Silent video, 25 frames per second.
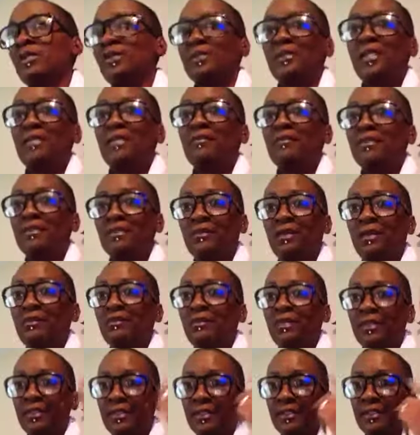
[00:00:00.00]
the 7th, so I
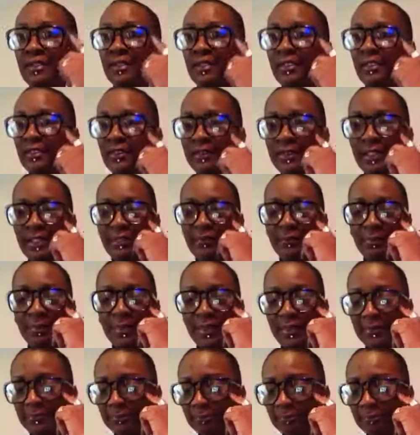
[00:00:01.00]
really need to get it together.
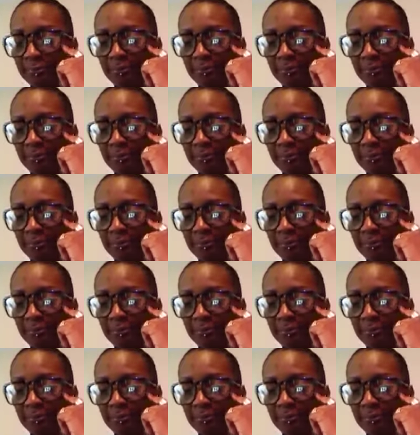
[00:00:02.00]
But